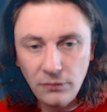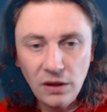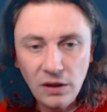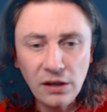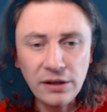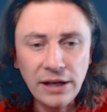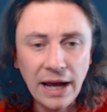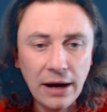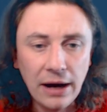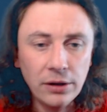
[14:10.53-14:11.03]

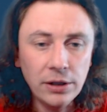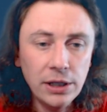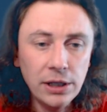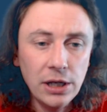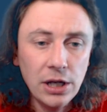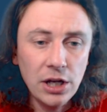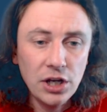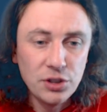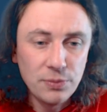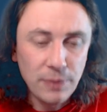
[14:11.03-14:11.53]
Now,
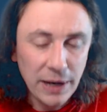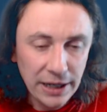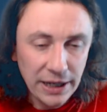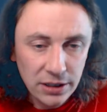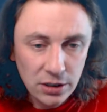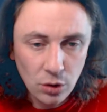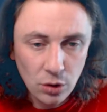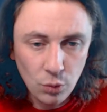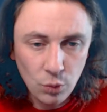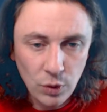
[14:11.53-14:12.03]

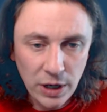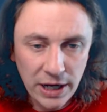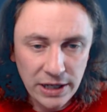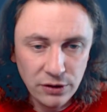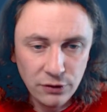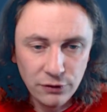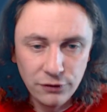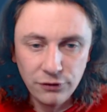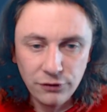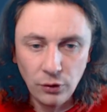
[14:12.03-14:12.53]
depending on where you
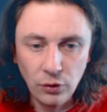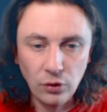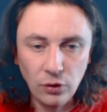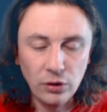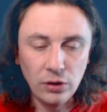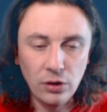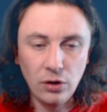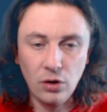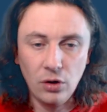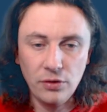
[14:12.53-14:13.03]
fall
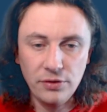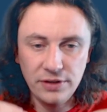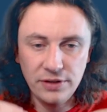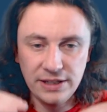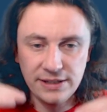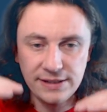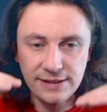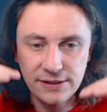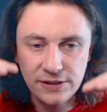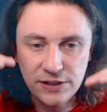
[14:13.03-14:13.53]
on this
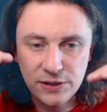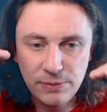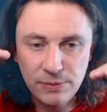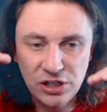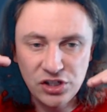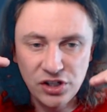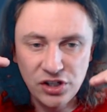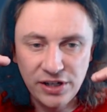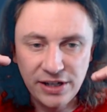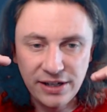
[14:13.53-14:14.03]

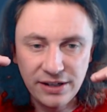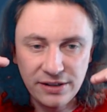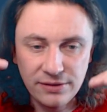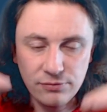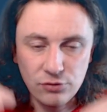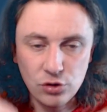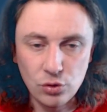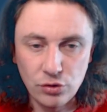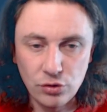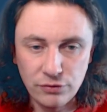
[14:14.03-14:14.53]
suspicion
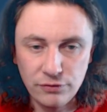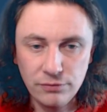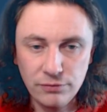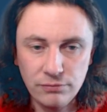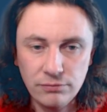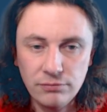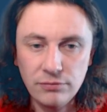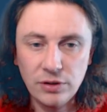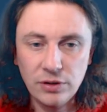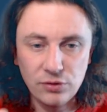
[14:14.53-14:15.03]
sort of,
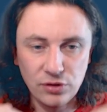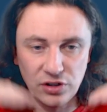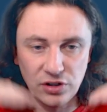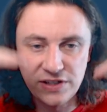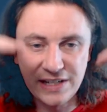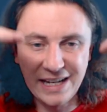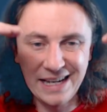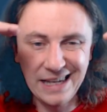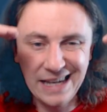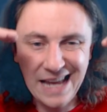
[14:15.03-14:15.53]
I was going to
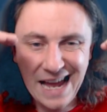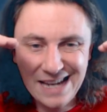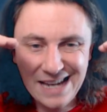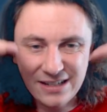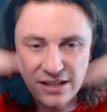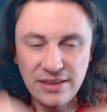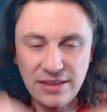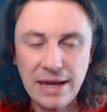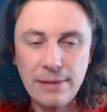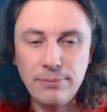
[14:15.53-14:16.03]
say ladder
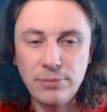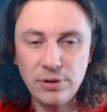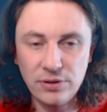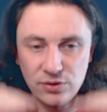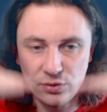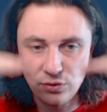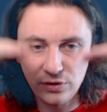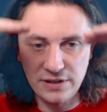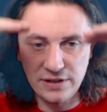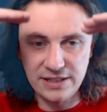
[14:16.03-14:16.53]
then, but
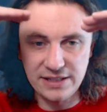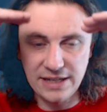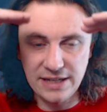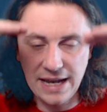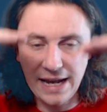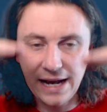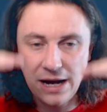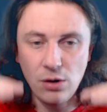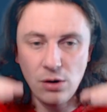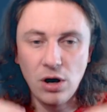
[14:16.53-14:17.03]
sort of this,
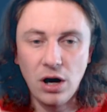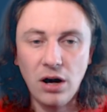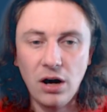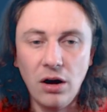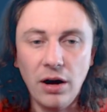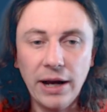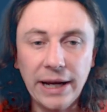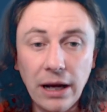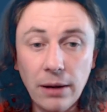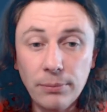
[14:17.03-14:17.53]
how
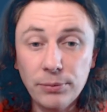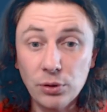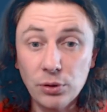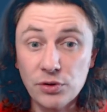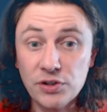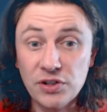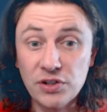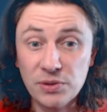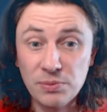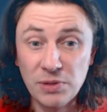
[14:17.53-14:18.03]
high up your
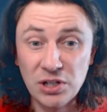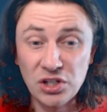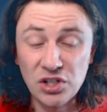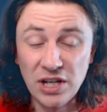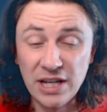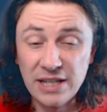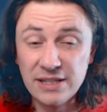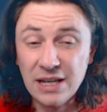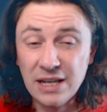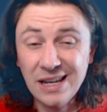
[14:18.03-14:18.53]
suspicion
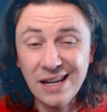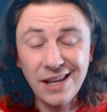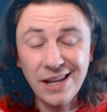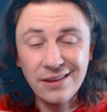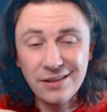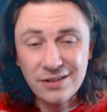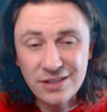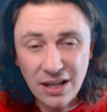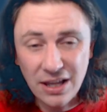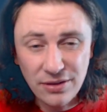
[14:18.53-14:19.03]
is,
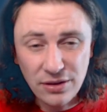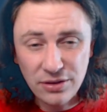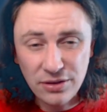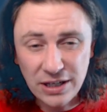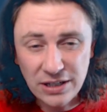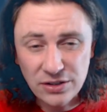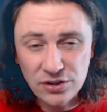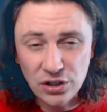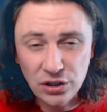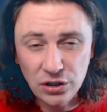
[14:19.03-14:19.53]
there's other
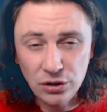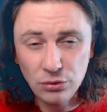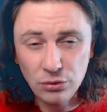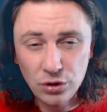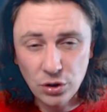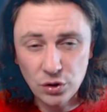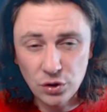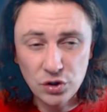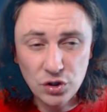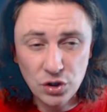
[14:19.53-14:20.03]
things that you
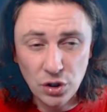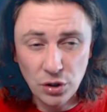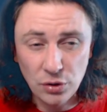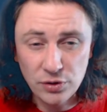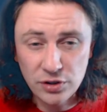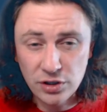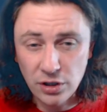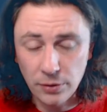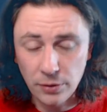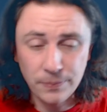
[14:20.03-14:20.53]
could do.
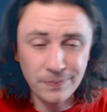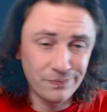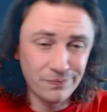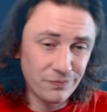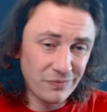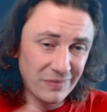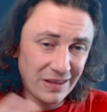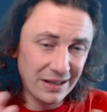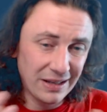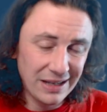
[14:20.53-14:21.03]
So
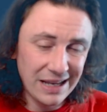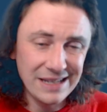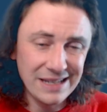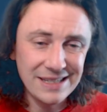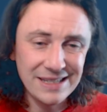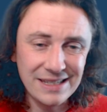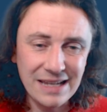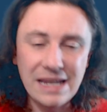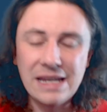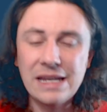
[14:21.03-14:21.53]
let's
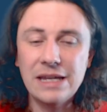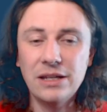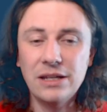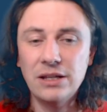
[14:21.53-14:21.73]
say